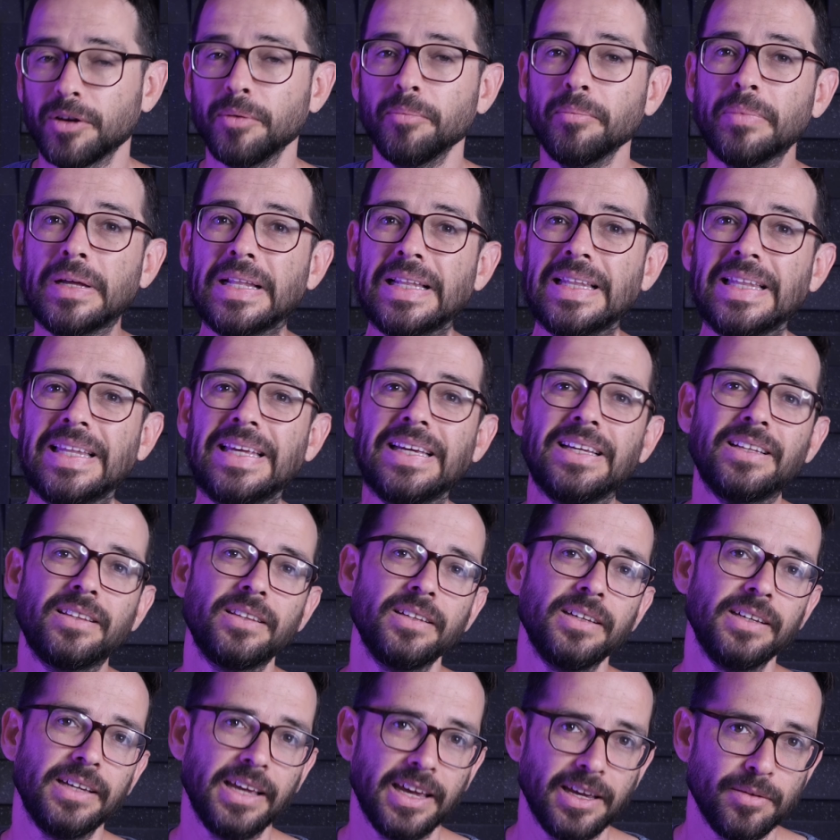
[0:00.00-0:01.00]

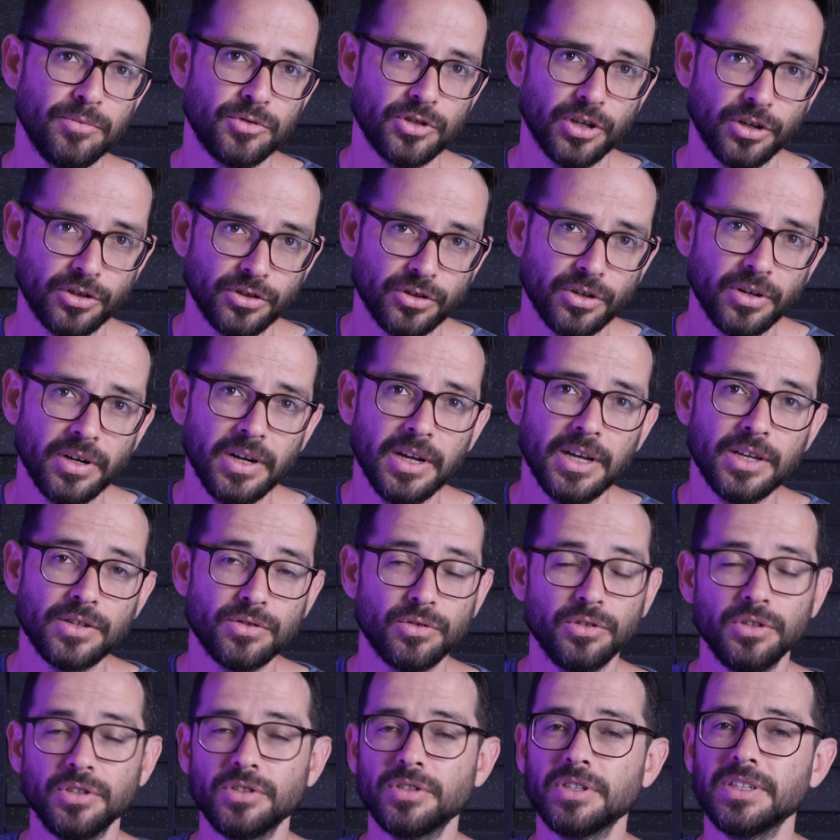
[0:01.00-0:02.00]
completely game changer,
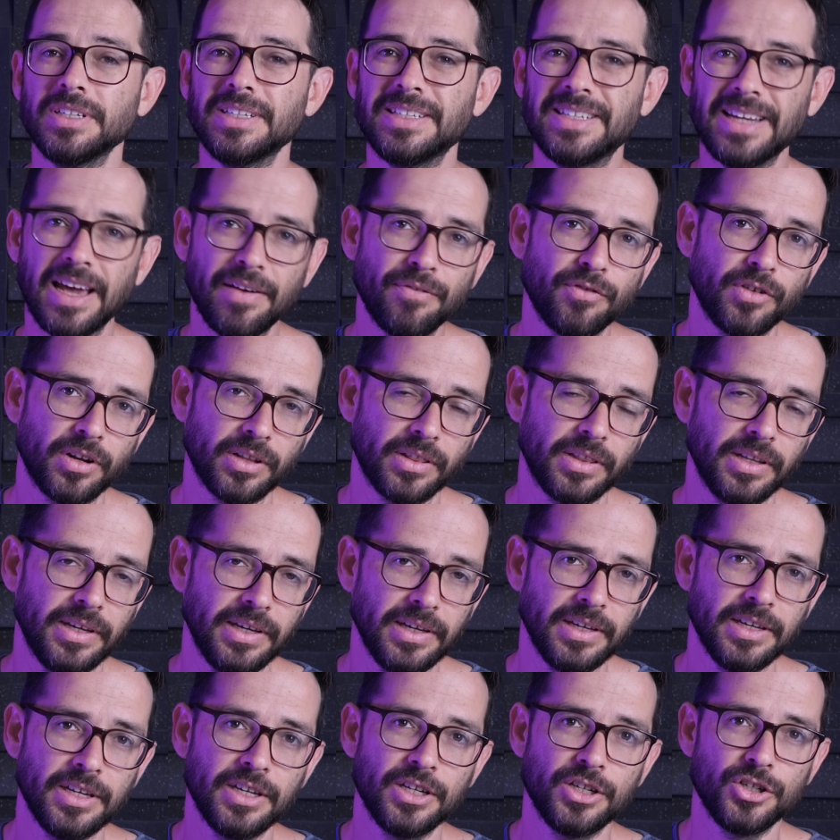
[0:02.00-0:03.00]
so you should
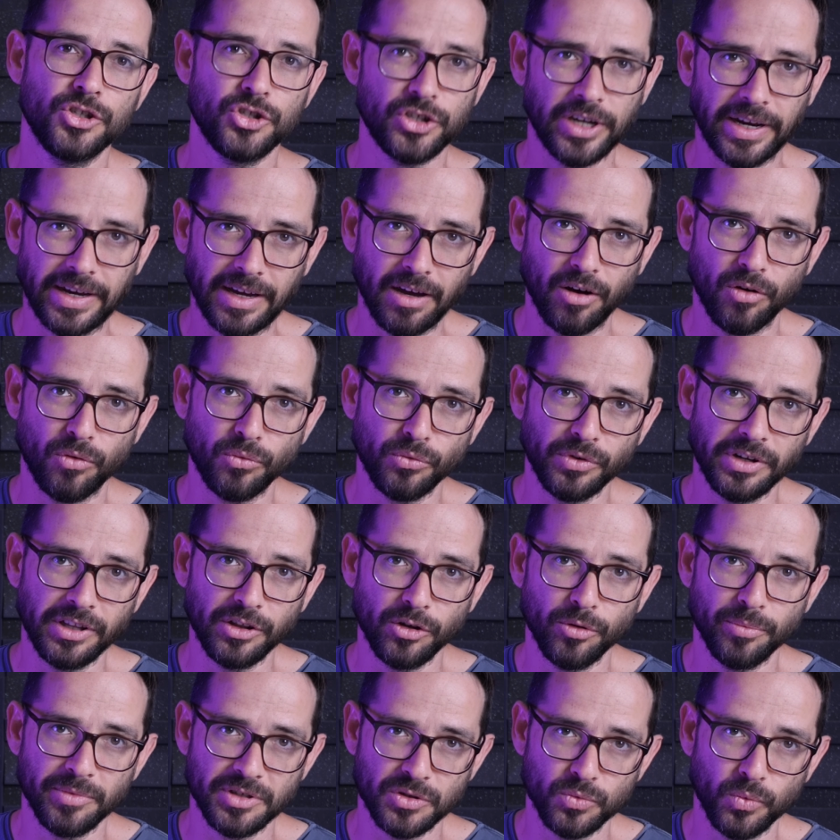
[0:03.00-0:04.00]
definitely check out
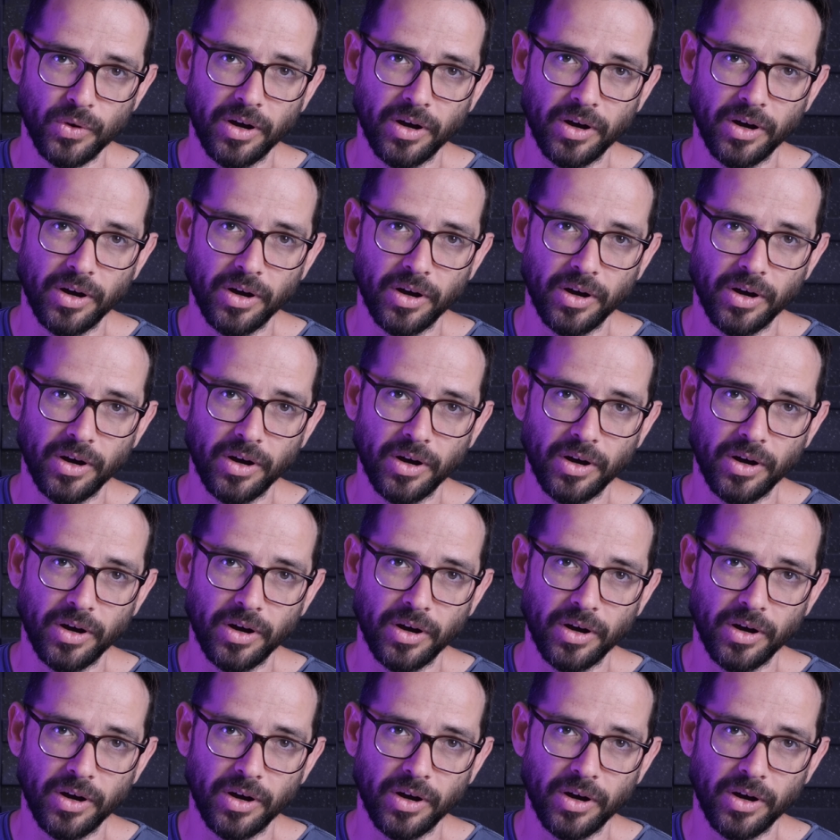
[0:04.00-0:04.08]
Relume as